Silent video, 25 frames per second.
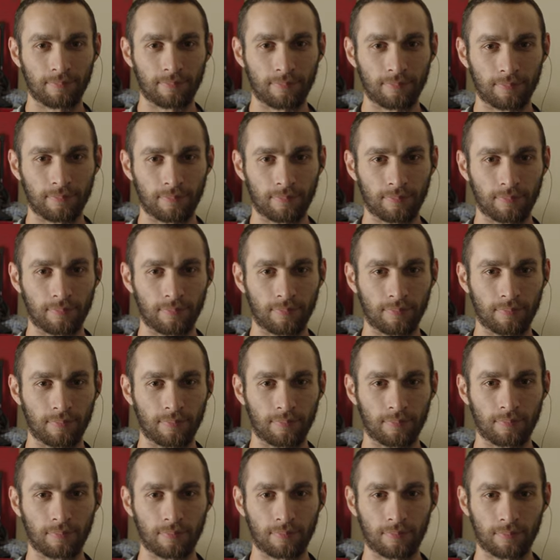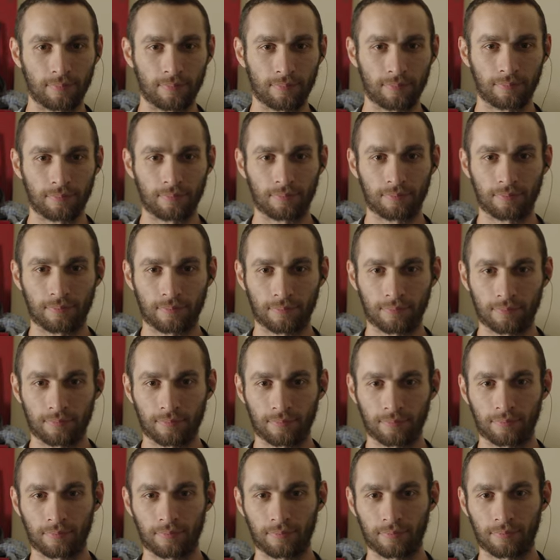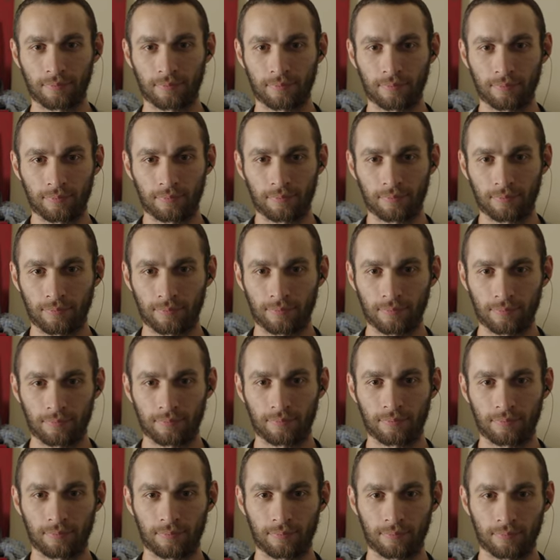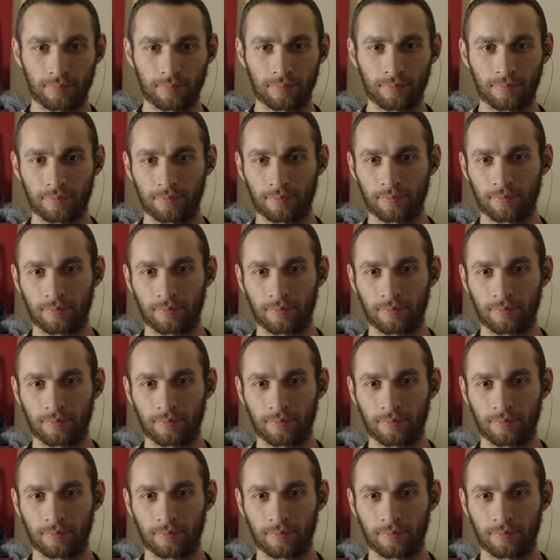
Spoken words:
[no speech]